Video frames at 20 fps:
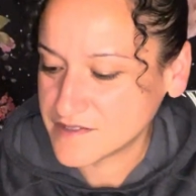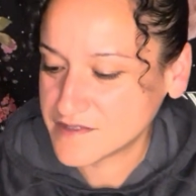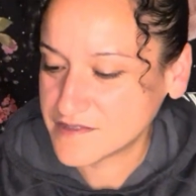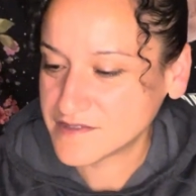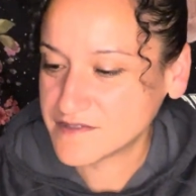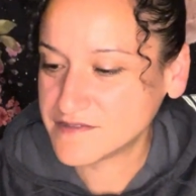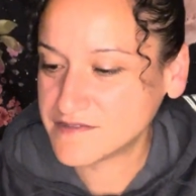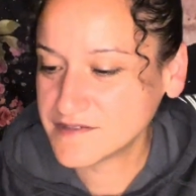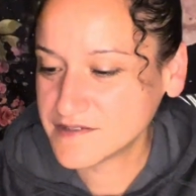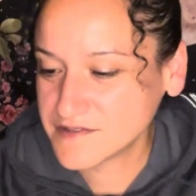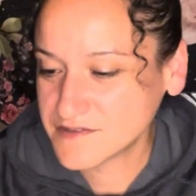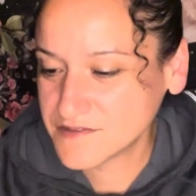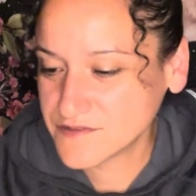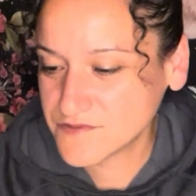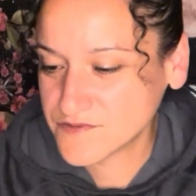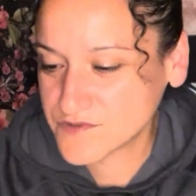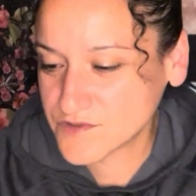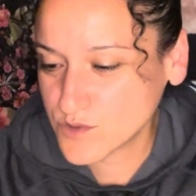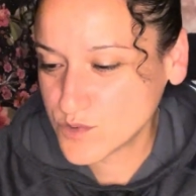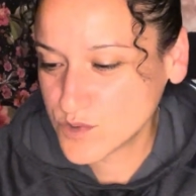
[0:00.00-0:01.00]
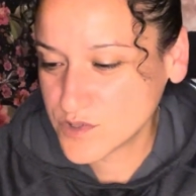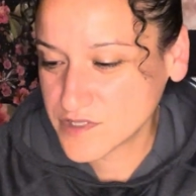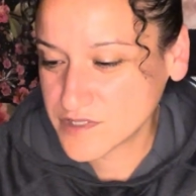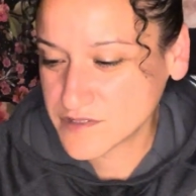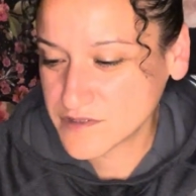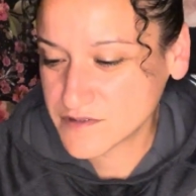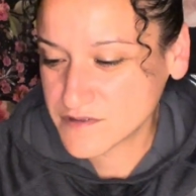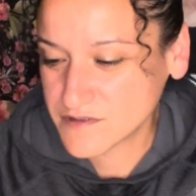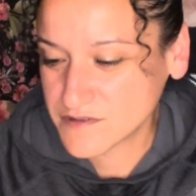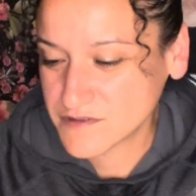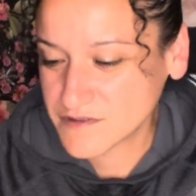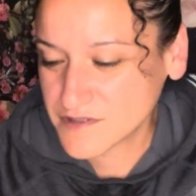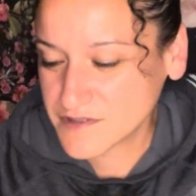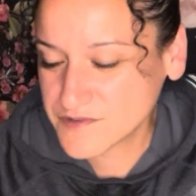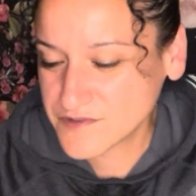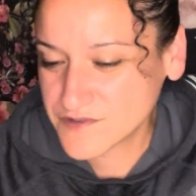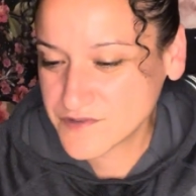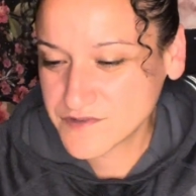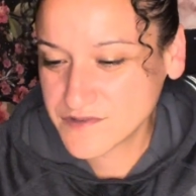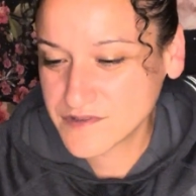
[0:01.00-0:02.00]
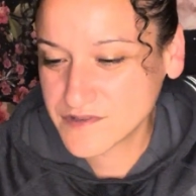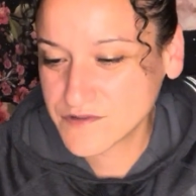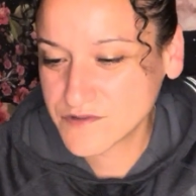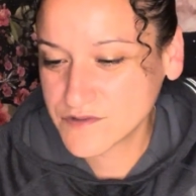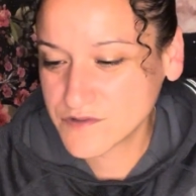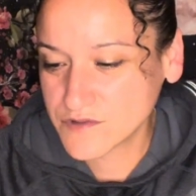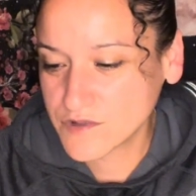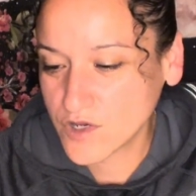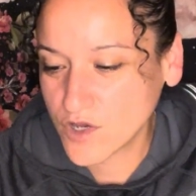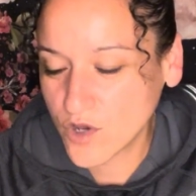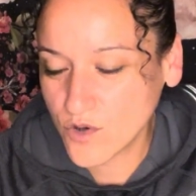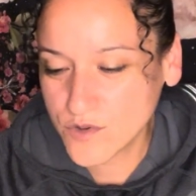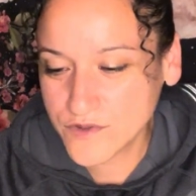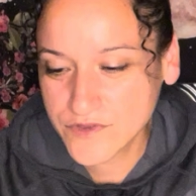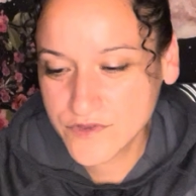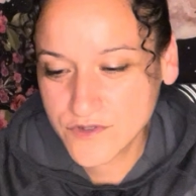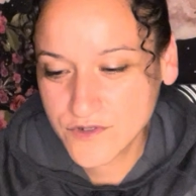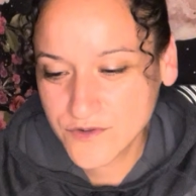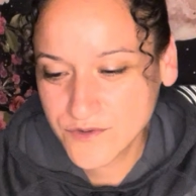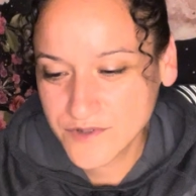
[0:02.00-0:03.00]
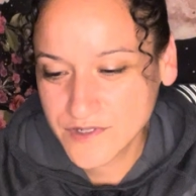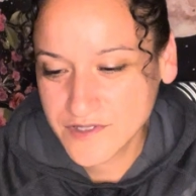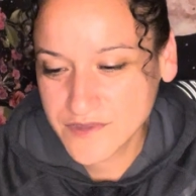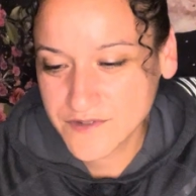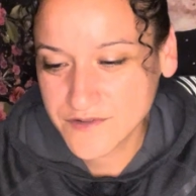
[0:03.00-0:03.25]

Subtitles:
The Six of Swords. Because they're still going through it.